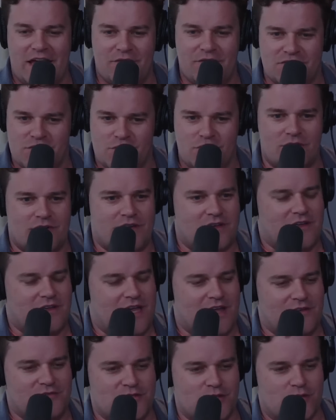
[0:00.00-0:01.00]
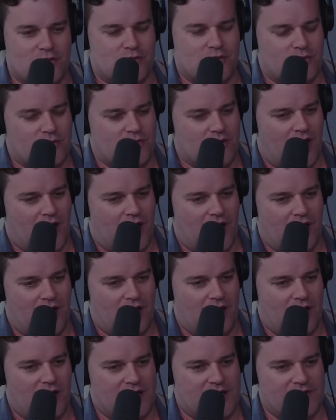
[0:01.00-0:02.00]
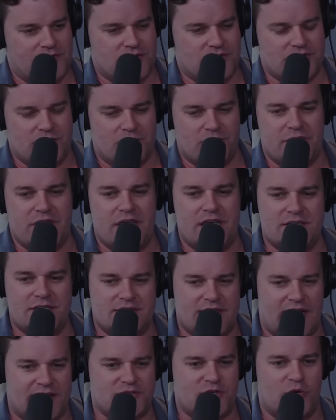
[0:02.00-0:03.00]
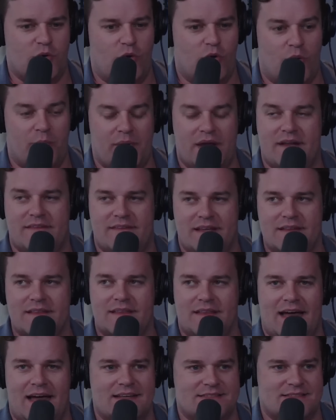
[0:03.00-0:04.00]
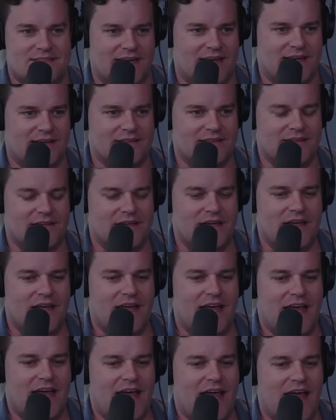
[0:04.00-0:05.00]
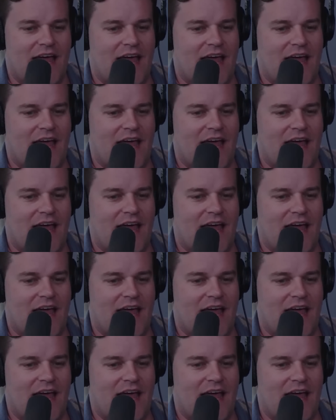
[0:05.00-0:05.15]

gives you gives you uh, gives you some peace, that's cool. But it didn't last night. Mitch Marner